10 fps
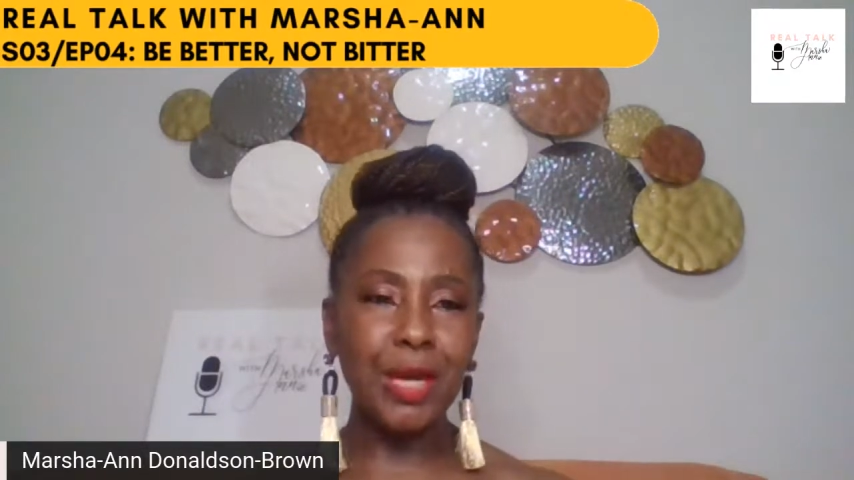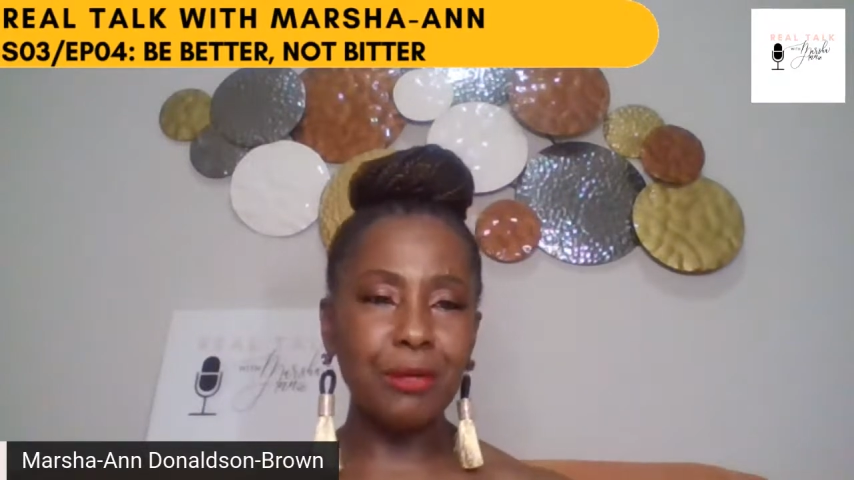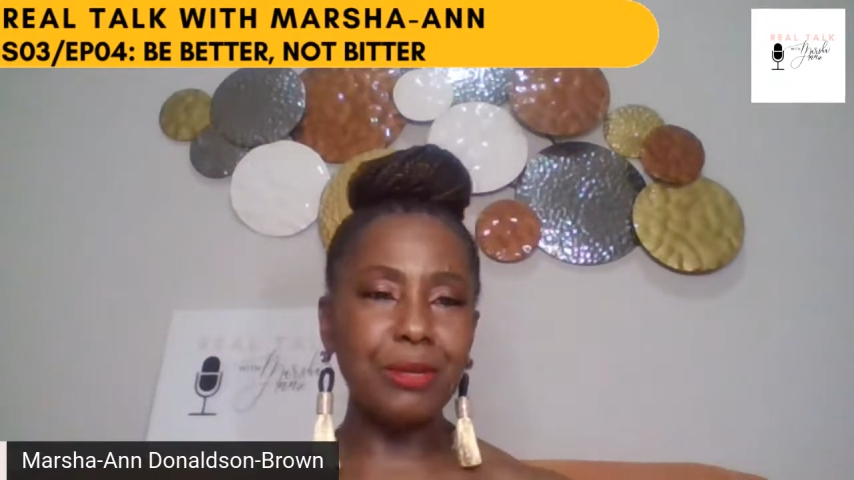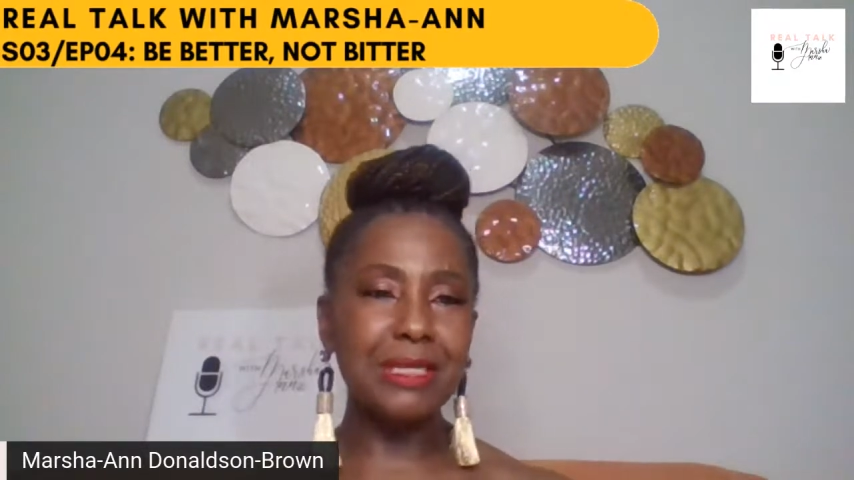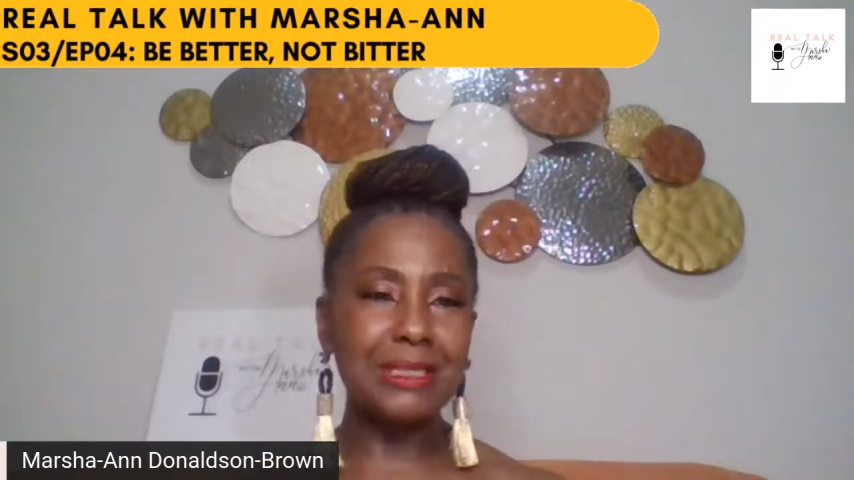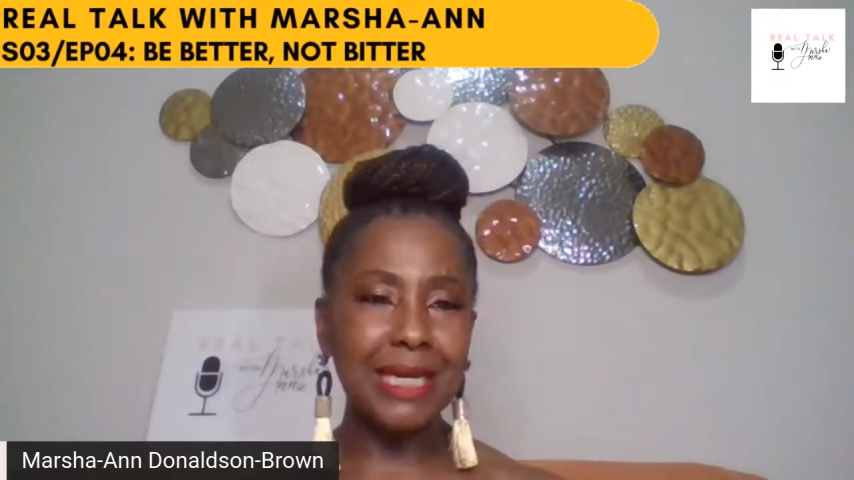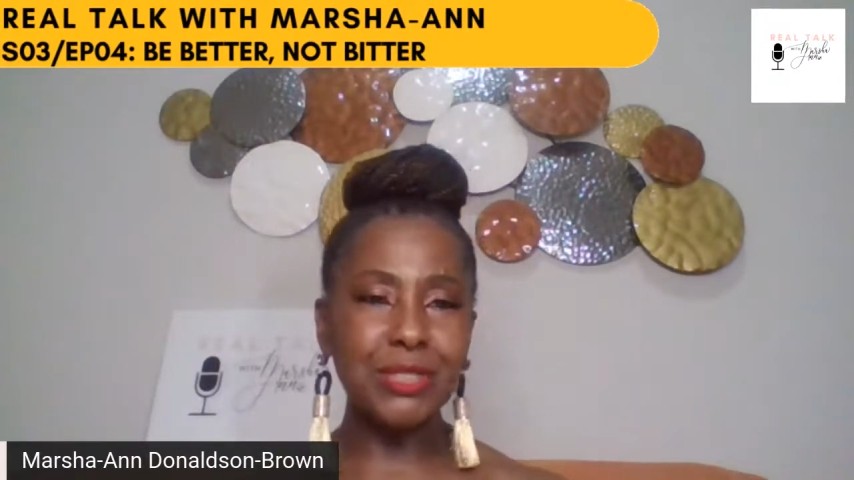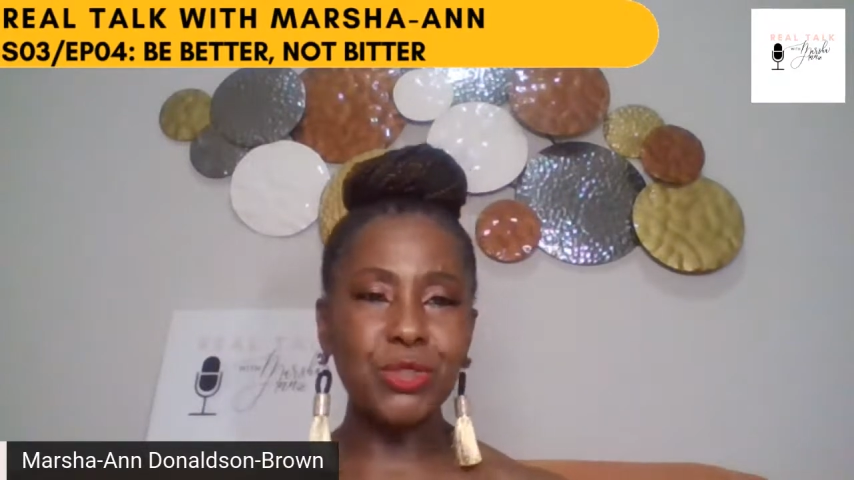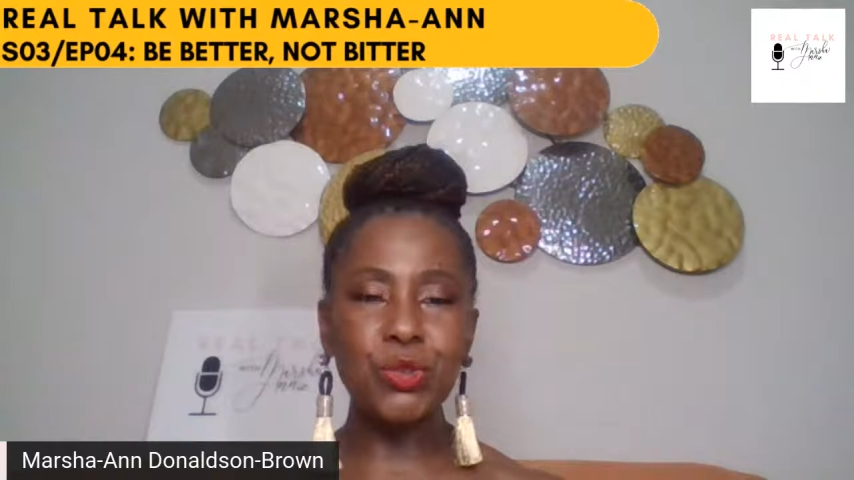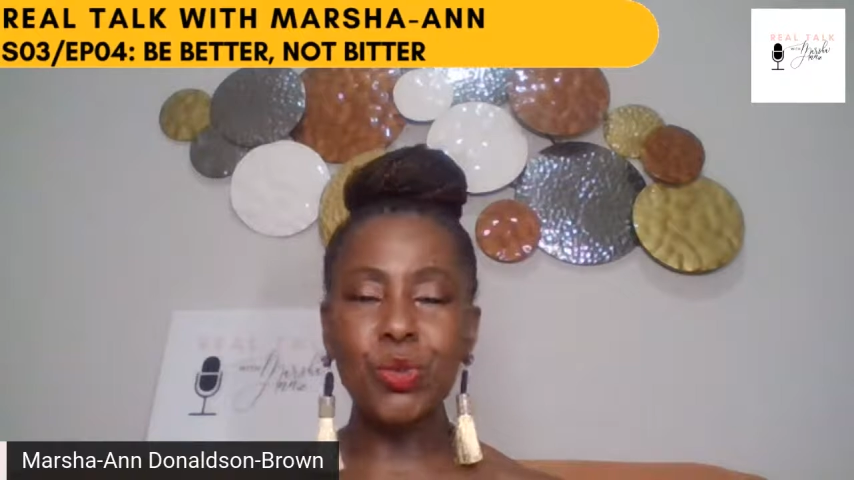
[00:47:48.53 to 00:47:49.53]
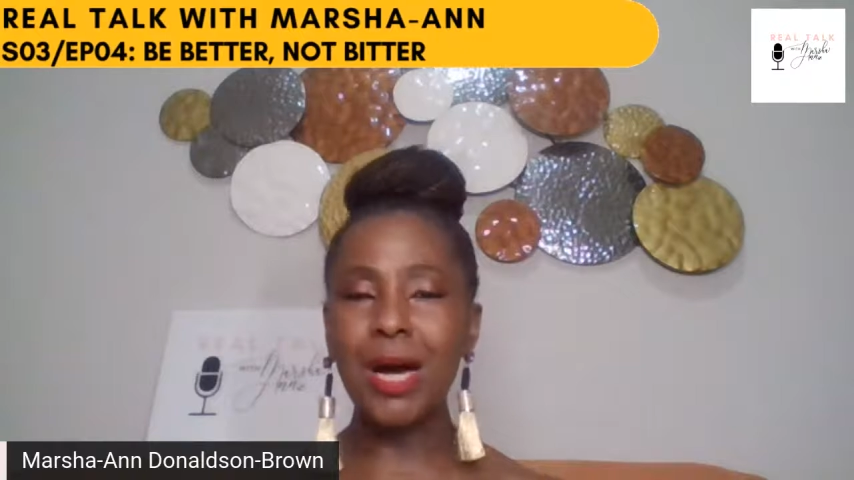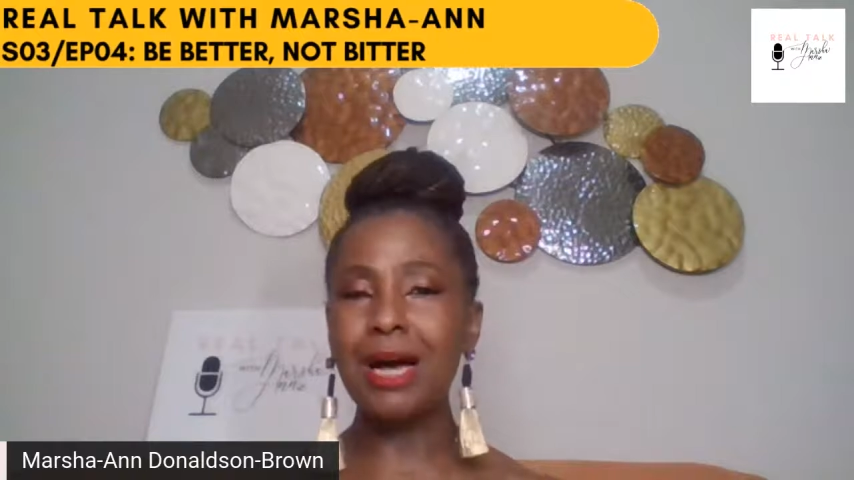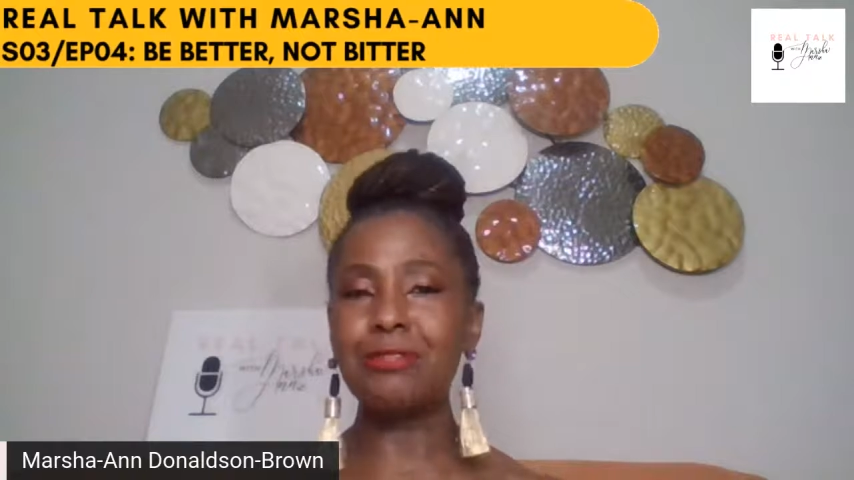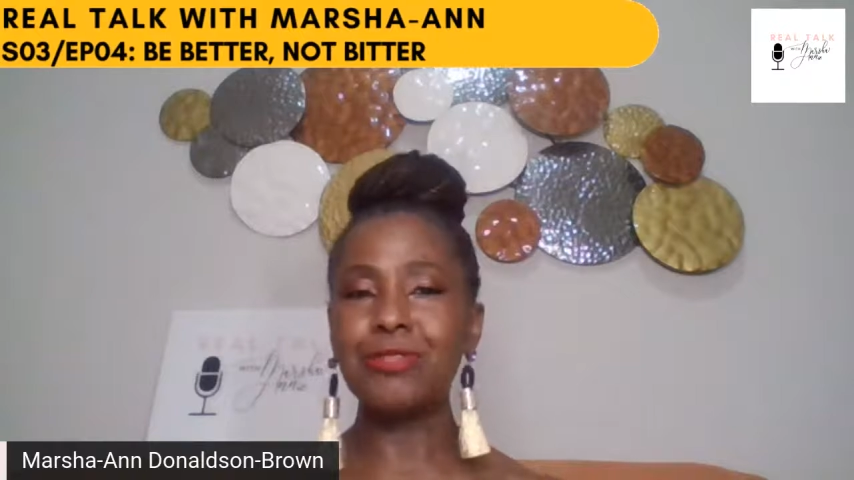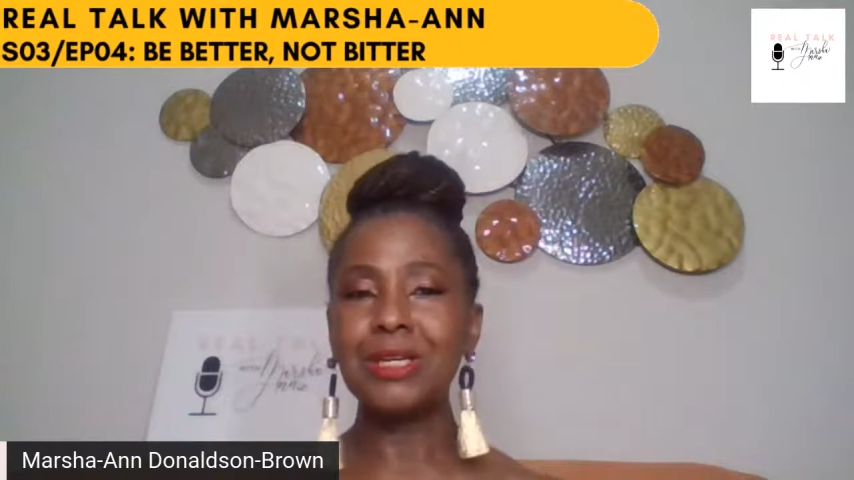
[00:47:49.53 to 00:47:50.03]
areas that you
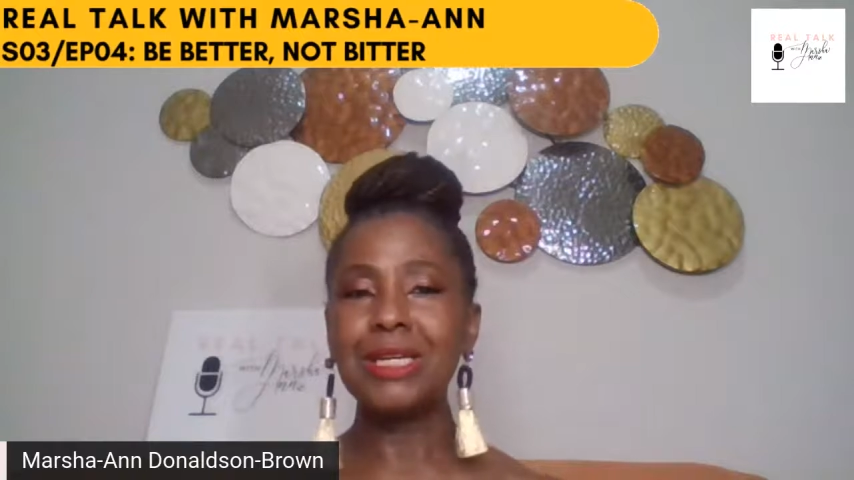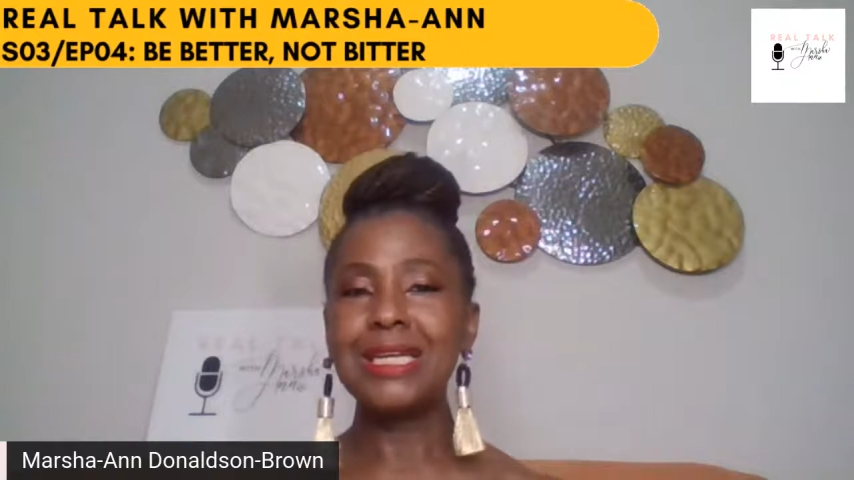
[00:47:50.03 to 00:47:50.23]
have